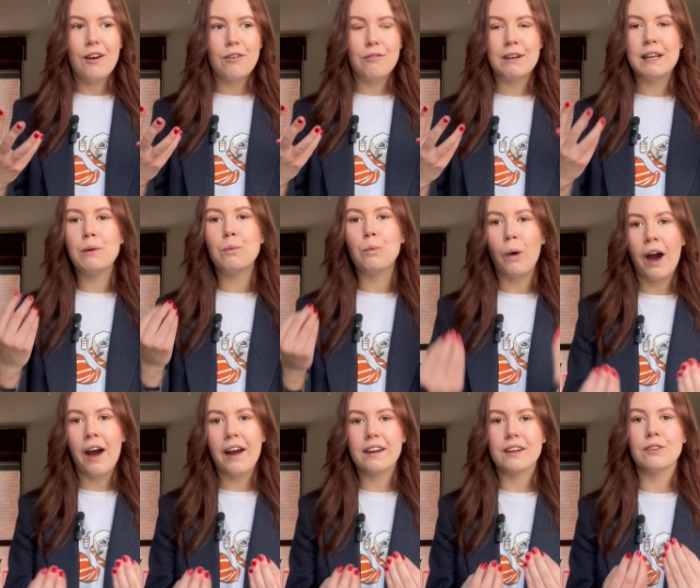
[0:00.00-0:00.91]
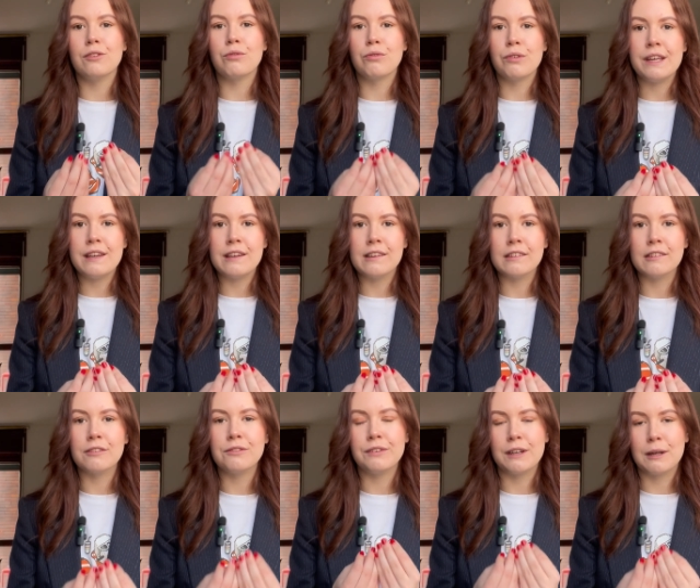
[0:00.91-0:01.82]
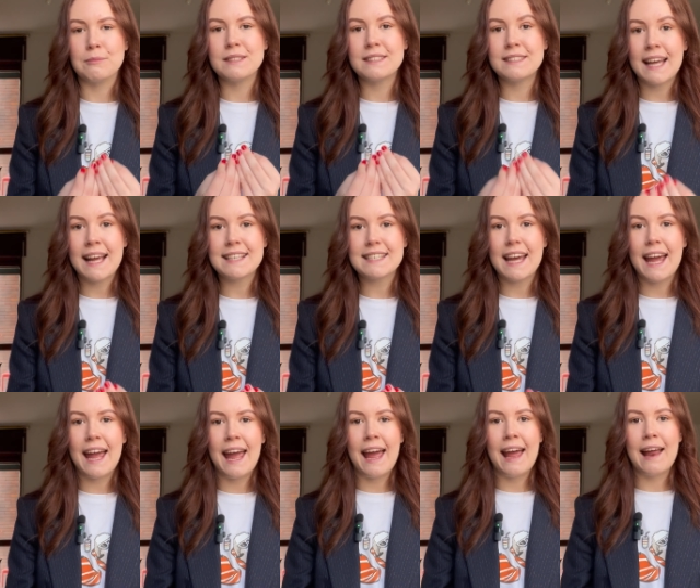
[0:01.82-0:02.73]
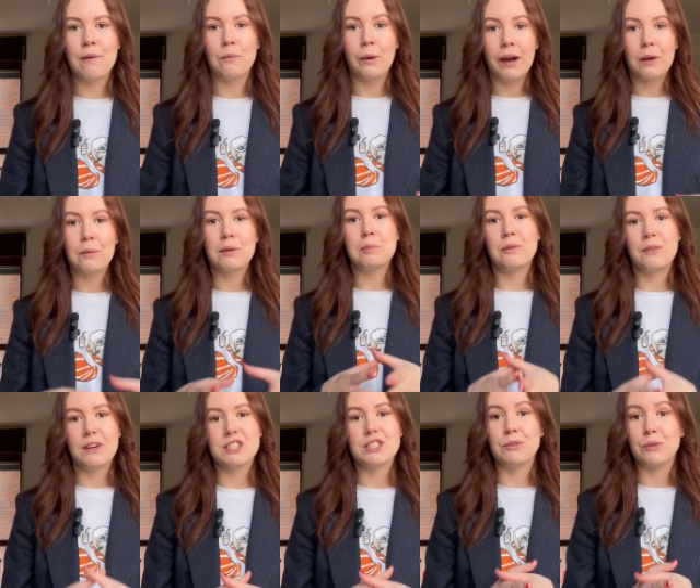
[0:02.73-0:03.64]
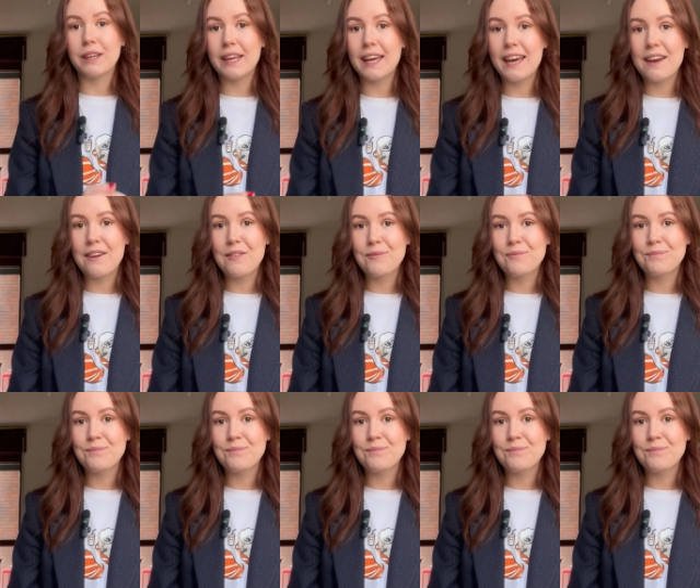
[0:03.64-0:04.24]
really work in a real film set and work with professional gear.